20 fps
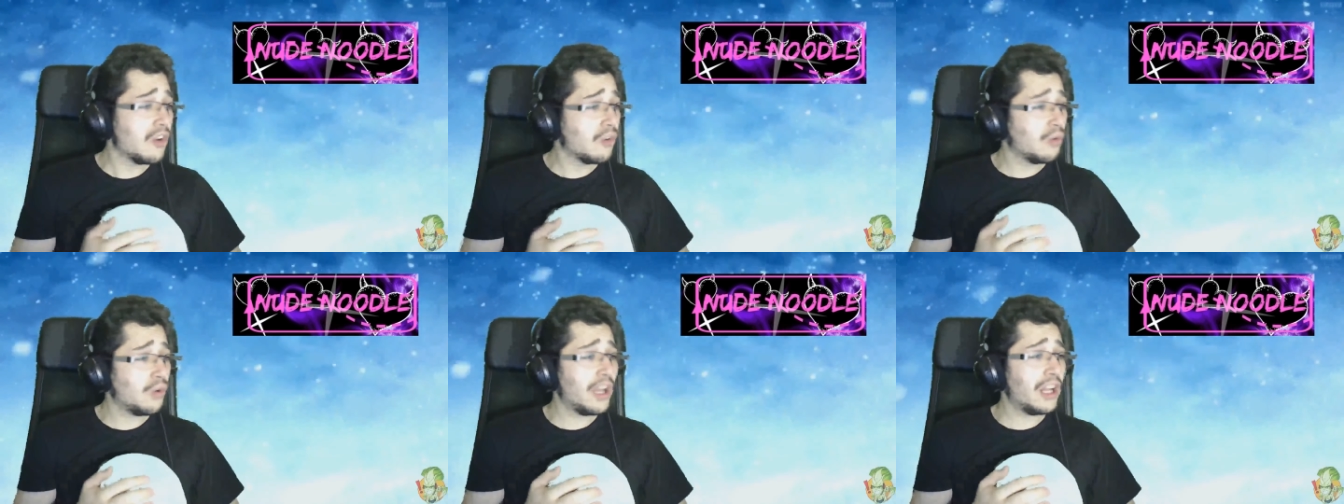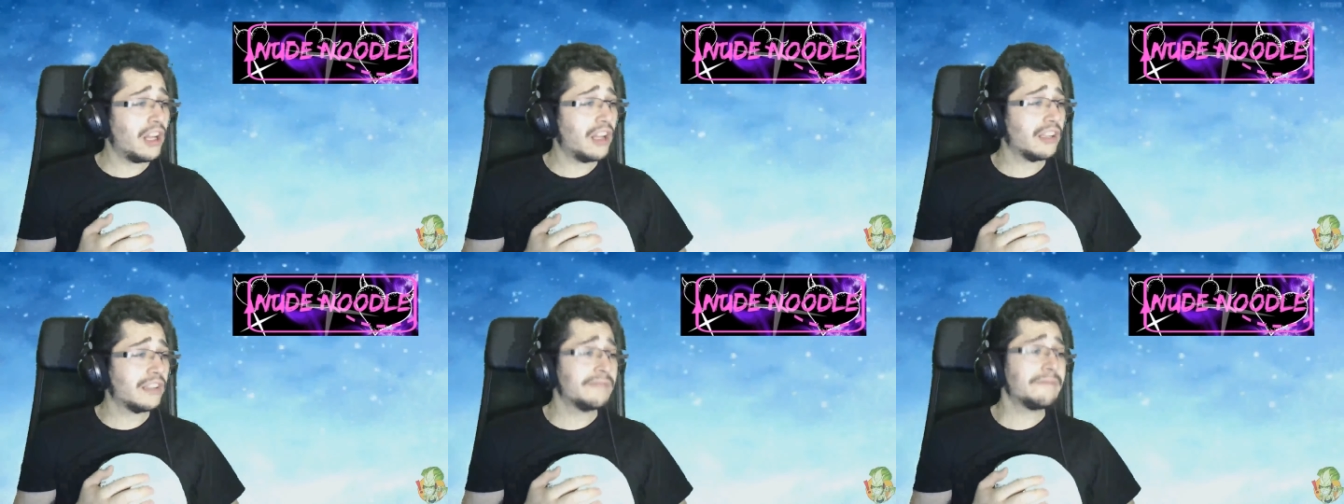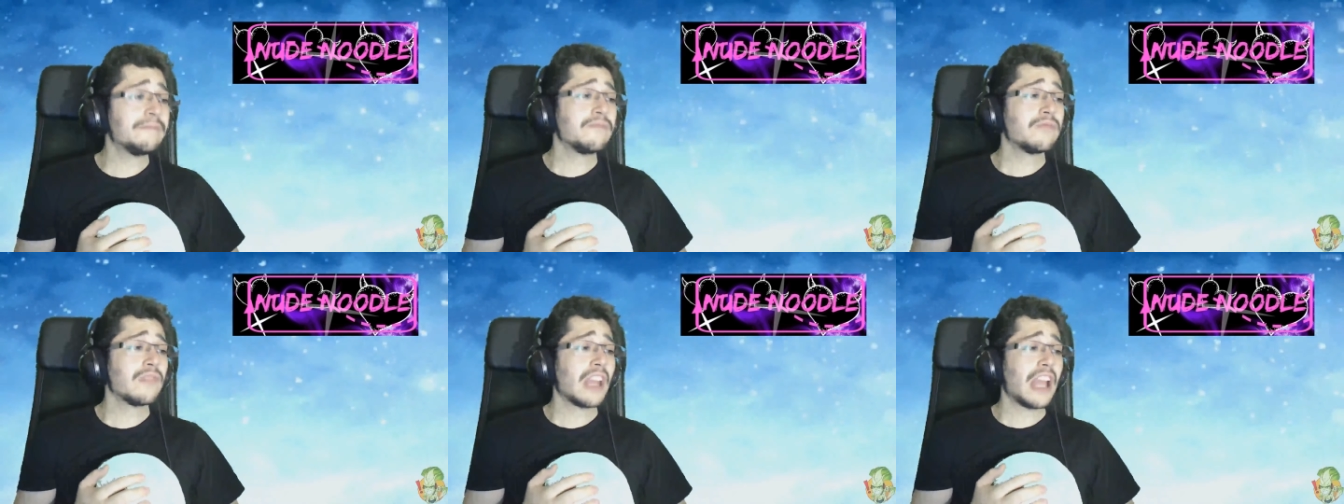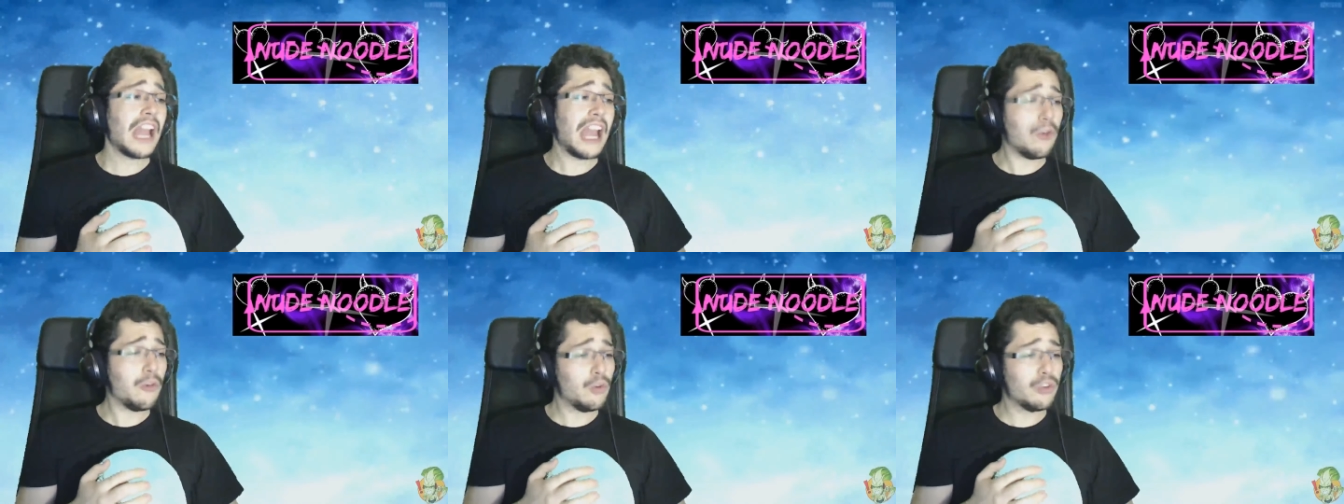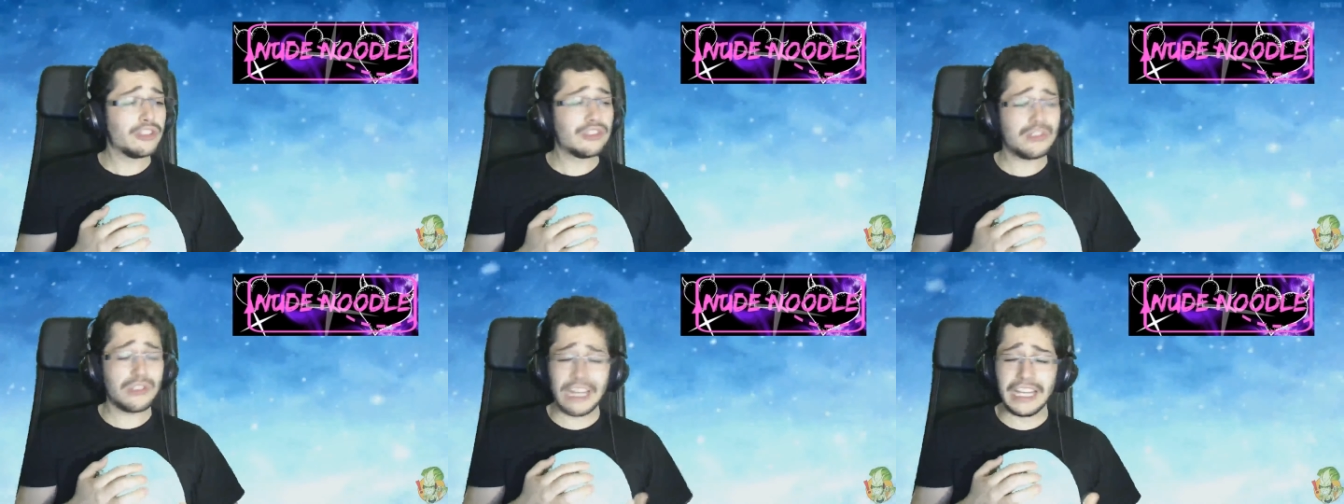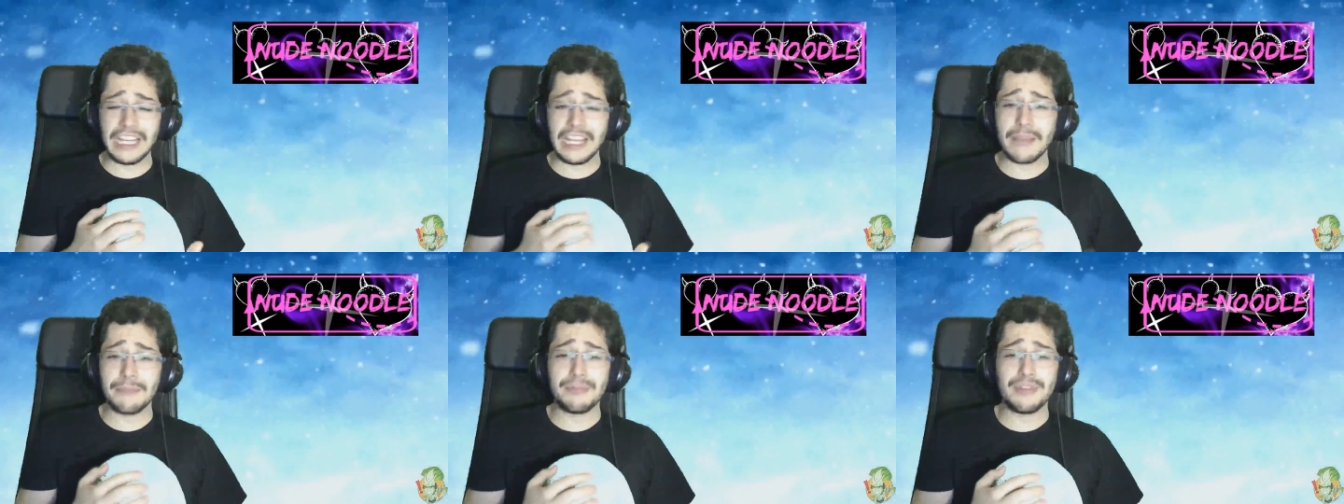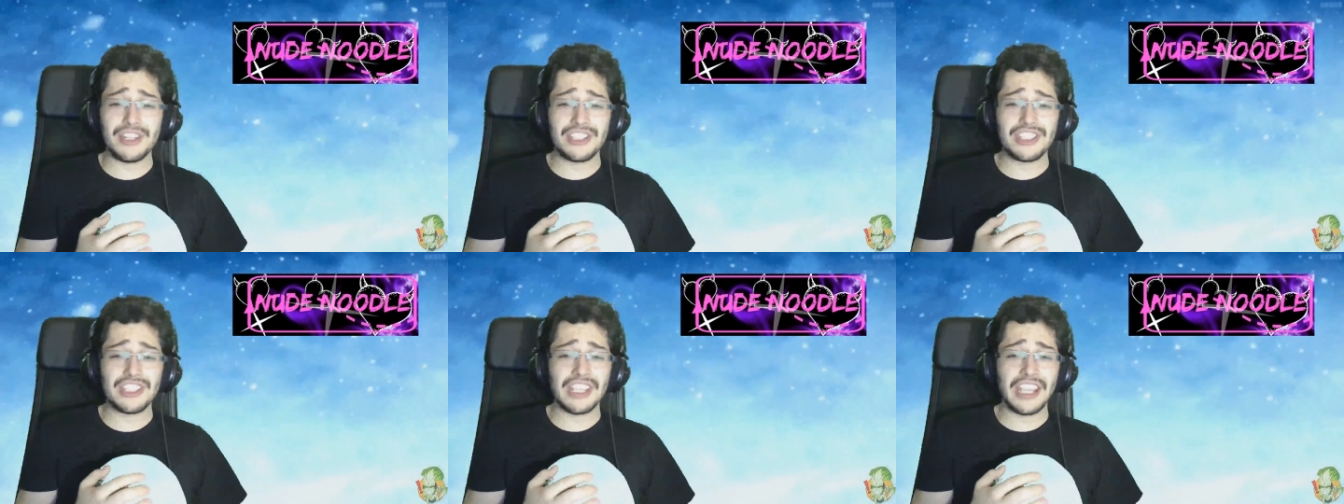Well, I would really
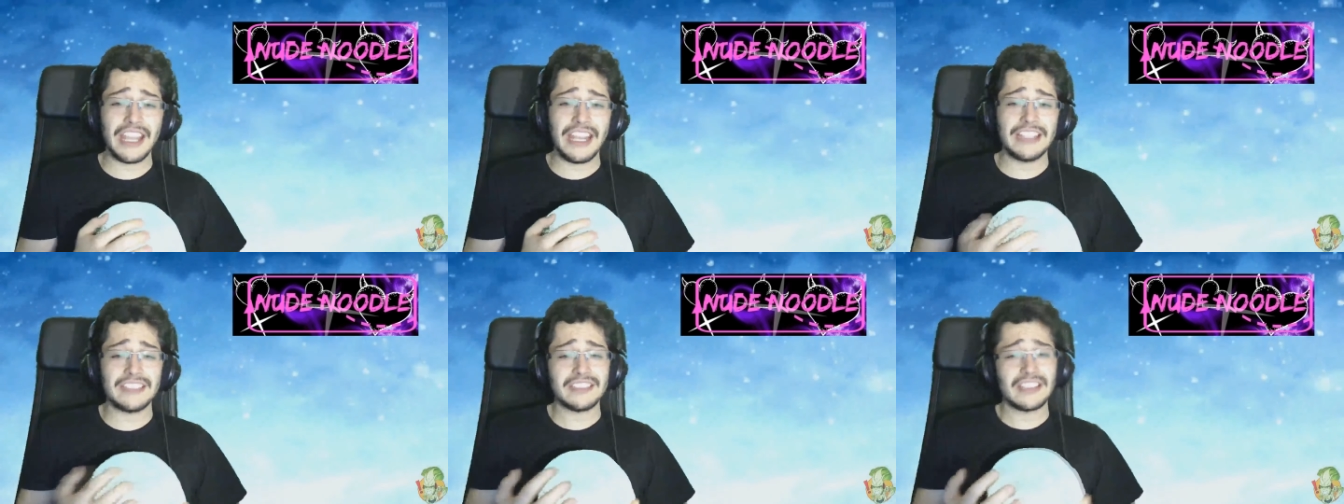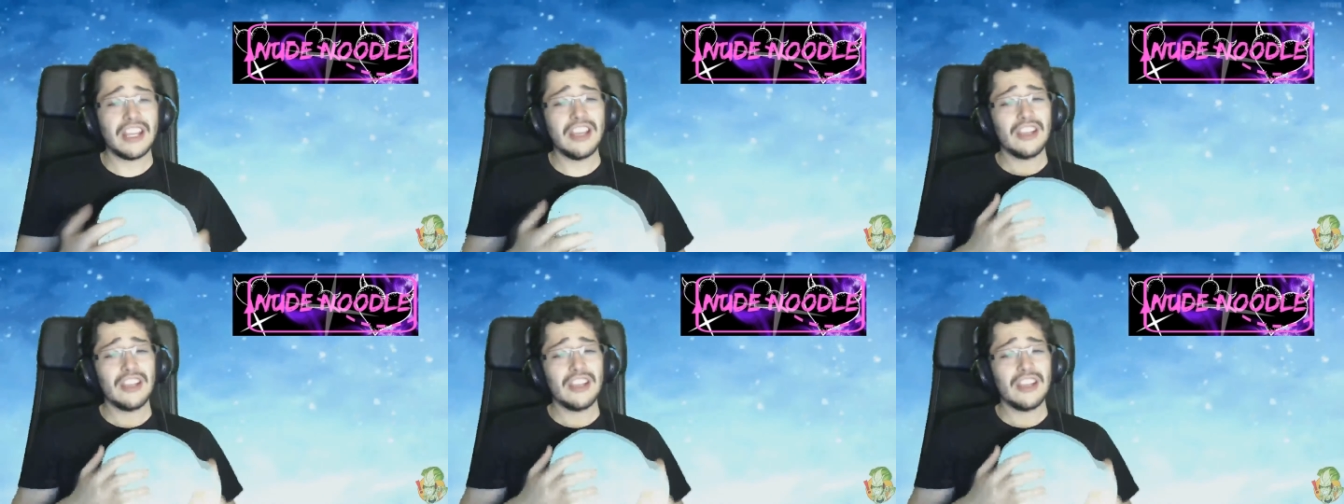appreciate